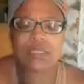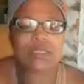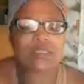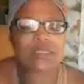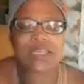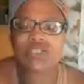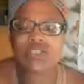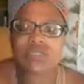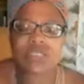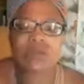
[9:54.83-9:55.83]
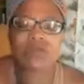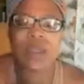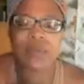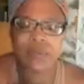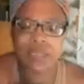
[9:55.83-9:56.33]
to get yourself right
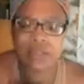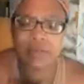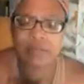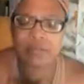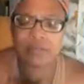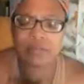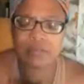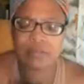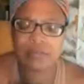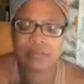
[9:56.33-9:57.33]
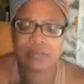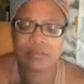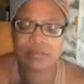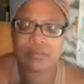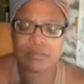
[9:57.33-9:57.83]
with him.
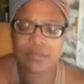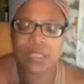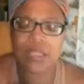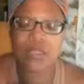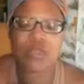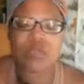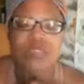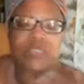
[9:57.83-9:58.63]
You still